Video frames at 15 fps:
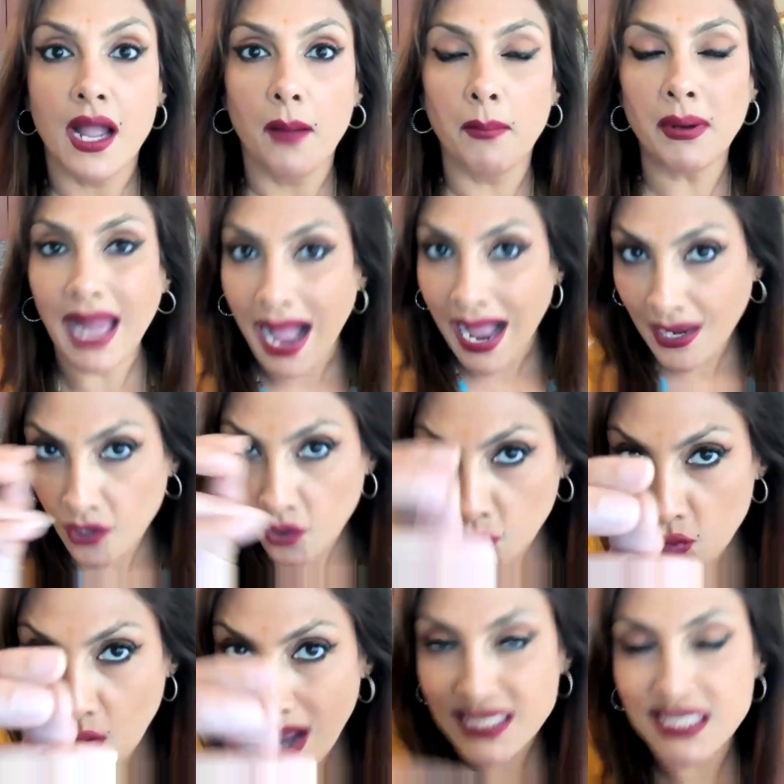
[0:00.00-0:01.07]
But are
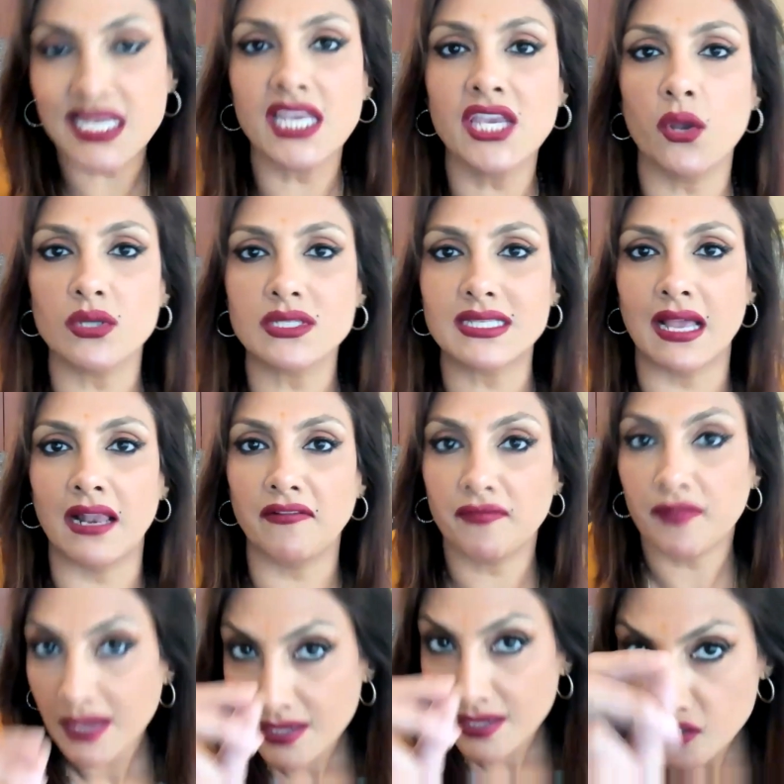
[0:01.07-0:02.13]
you asking yourself,
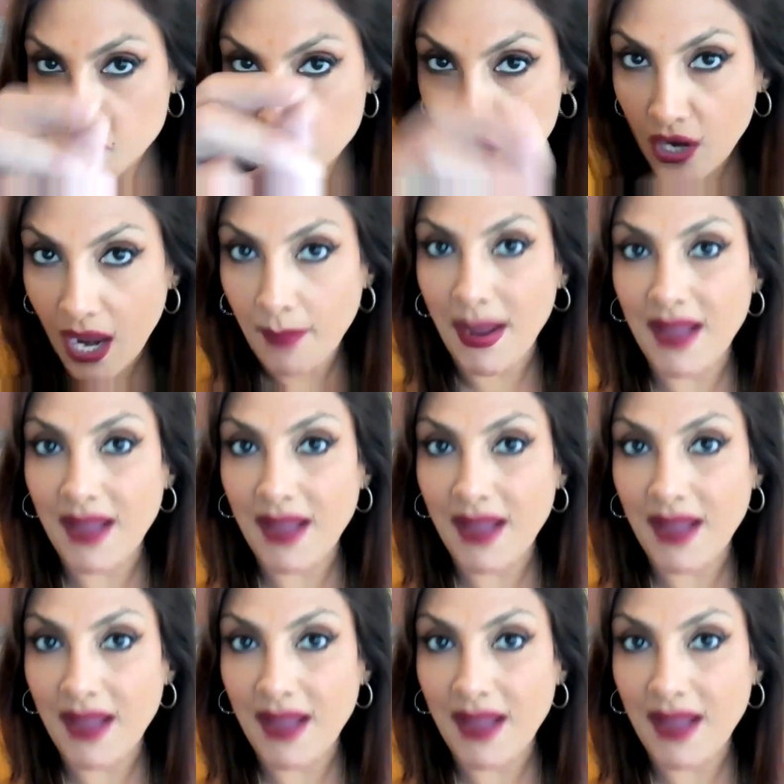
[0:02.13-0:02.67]
am